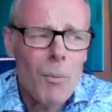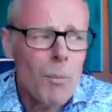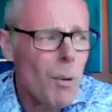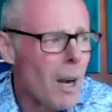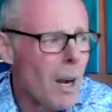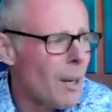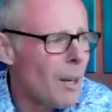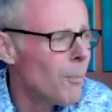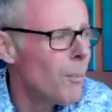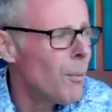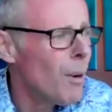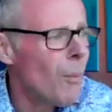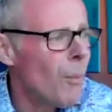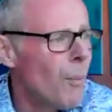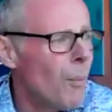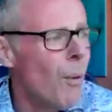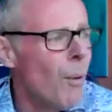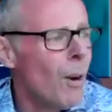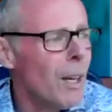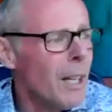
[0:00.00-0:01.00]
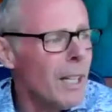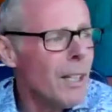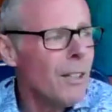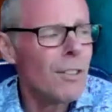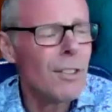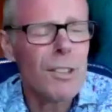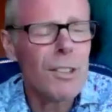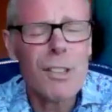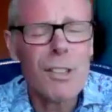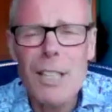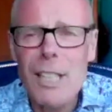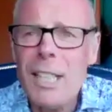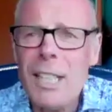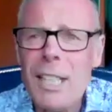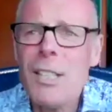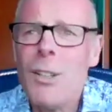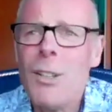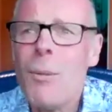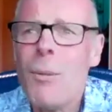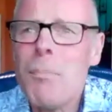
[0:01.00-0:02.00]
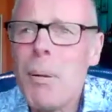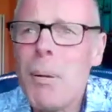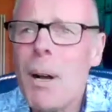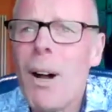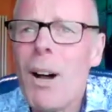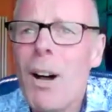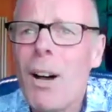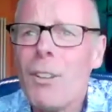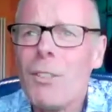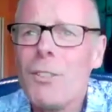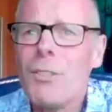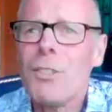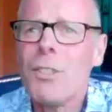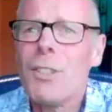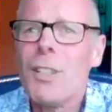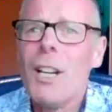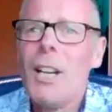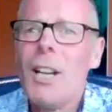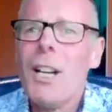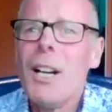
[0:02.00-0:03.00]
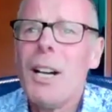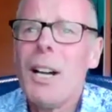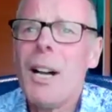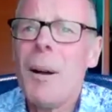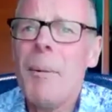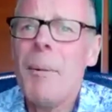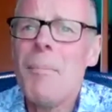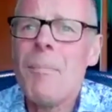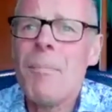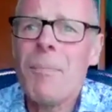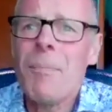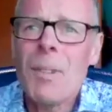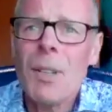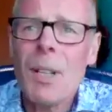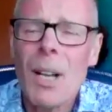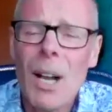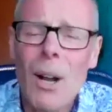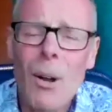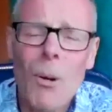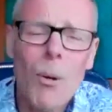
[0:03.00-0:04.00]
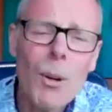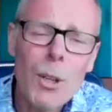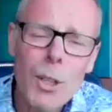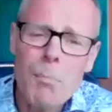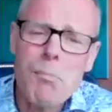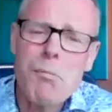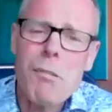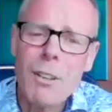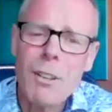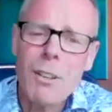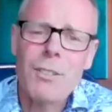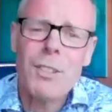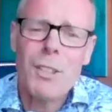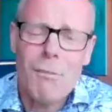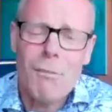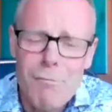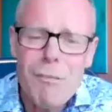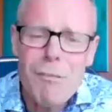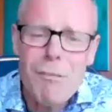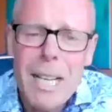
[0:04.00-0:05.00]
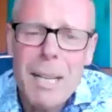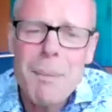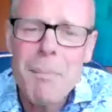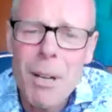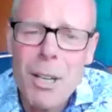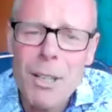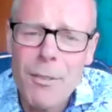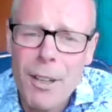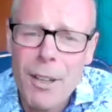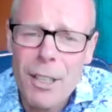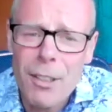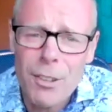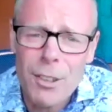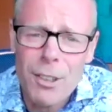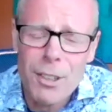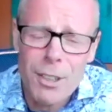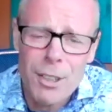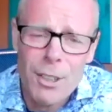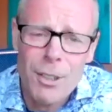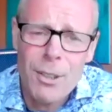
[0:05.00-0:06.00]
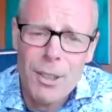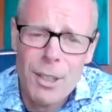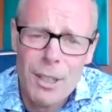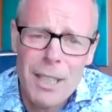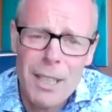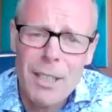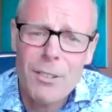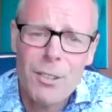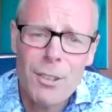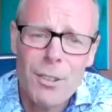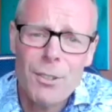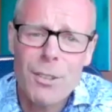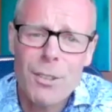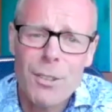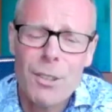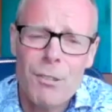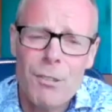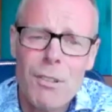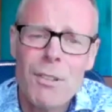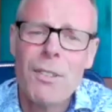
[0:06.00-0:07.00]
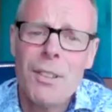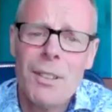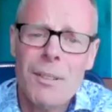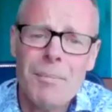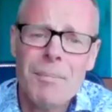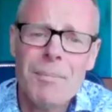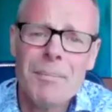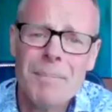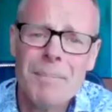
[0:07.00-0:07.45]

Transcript: What is it in your past or your present that really motivates you, that gets you so driven?